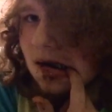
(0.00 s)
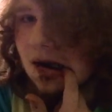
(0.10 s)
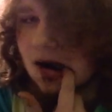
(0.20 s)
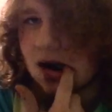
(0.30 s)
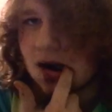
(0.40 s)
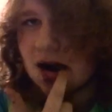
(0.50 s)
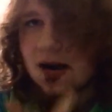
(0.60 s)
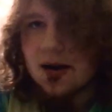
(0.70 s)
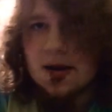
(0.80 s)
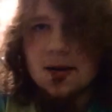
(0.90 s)
here.
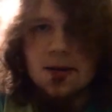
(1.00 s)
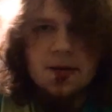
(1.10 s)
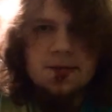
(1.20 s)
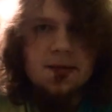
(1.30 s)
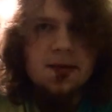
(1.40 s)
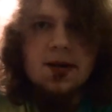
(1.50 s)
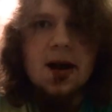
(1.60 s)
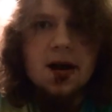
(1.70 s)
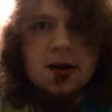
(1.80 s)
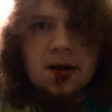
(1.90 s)

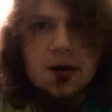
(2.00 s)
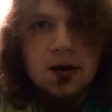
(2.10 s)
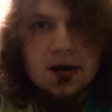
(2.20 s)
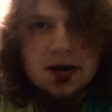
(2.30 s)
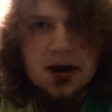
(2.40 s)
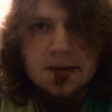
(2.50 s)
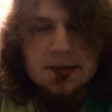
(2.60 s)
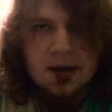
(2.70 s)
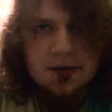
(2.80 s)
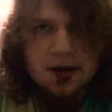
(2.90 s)
Nothing to do with dip,
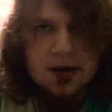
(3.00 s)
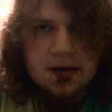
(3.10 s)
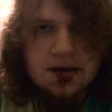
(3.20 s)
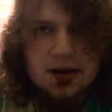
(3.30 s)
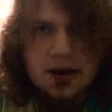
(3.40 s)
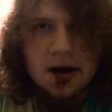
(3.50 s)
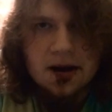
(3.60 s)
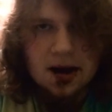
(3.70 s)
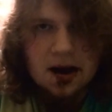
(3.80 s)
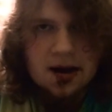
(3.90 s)
motherfuckers.
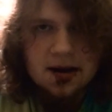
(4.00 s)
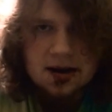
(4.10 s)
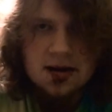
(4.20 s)
Okay?